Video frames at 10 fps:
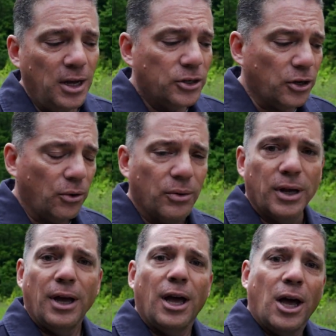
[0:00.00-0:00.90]
So,
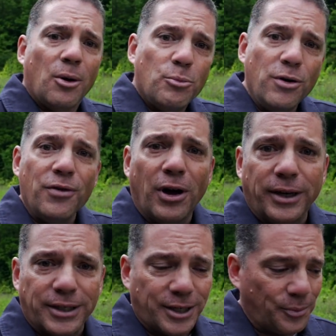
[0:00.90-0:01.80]
moving
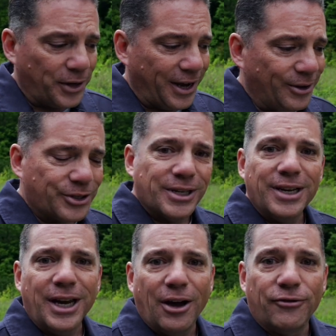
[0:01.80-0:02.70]
on to something else.
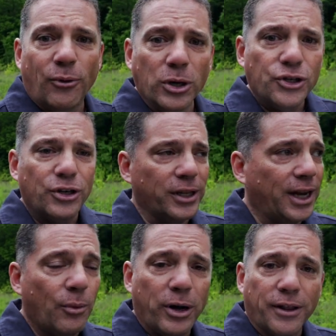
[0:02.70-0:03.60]
Now, fortunately,
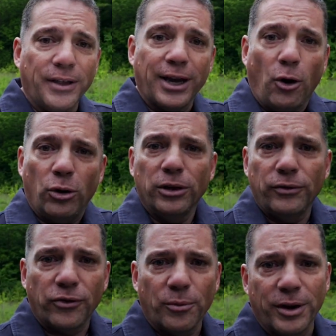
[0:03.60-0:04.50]
I want to thank all of
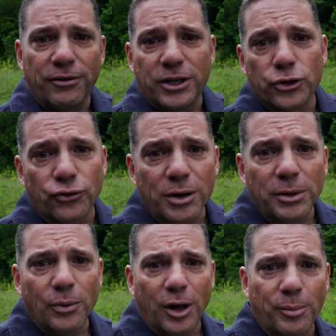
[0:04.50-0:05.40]
you for being
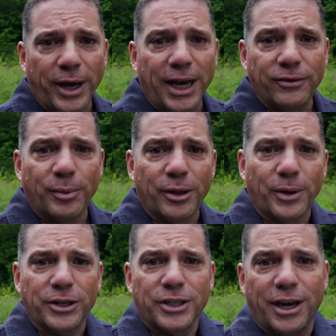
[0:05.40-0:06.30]
extremely well behaved. By the
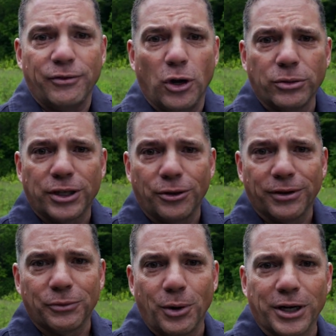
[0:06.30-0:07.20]
way, you see I have notes. I don't
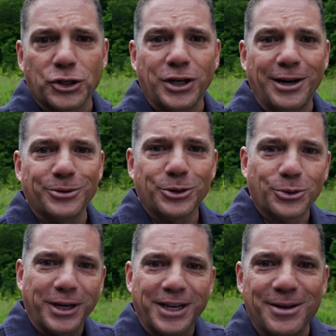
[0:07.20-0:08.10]
have to walk a schnauzer,
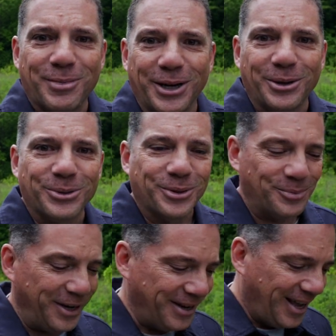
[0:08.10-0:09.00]
so I can keep my notes
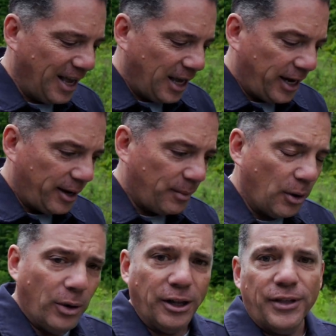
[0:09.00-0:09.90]
with me. I
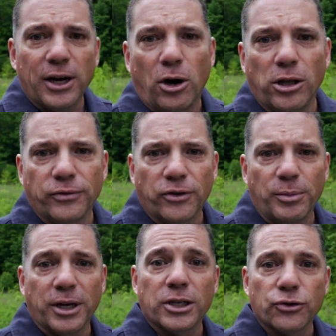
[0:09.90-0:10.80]
want to thank all of you for
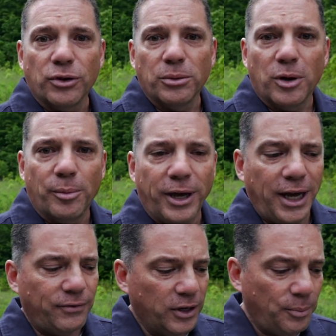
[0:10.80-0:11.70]
being extremely well
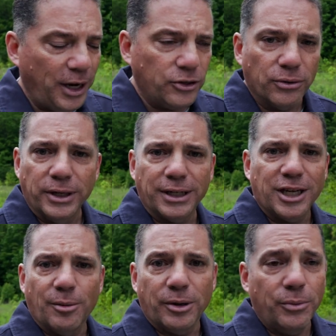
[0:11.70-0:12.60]
behaved. Pedro and Nick
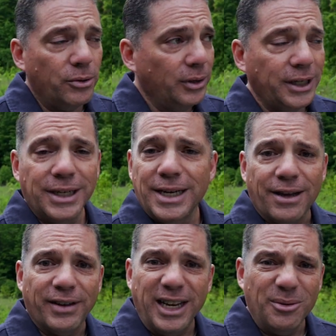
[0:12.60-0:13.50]
tell me we really didn't
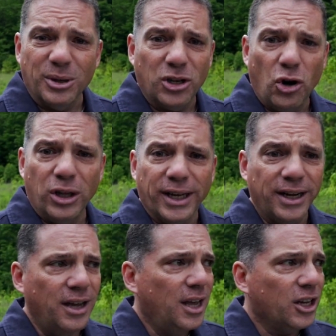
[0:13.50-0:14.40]
have anyone
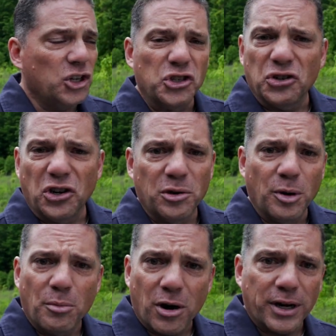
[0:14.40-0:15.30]
calling concerned
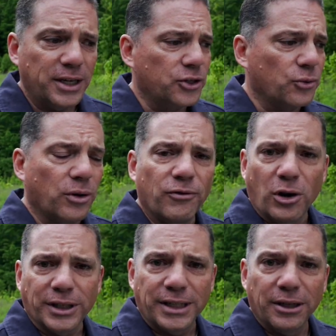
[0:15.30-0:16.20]
about markets or
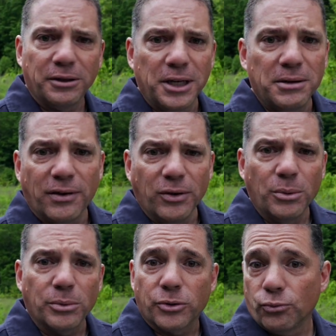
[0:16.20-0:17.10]
volatility.
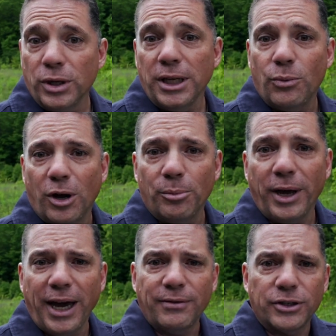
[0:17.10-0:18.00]
Everyone was really well
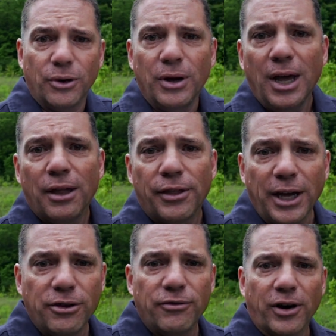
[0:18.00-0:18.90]
behaved. So
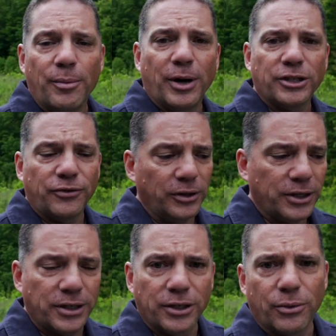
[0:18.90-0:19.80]
thank you very much for
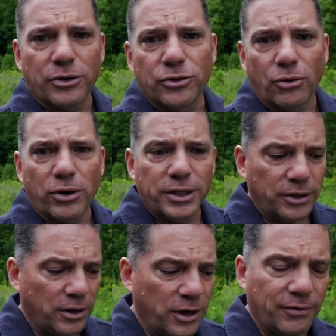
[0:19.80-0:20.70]
listening to our stories
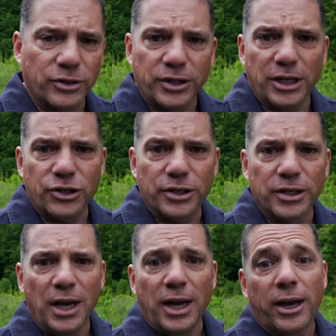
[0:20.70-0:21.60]
and our conversations
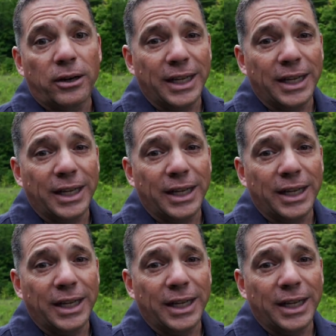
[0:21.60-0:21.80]
and our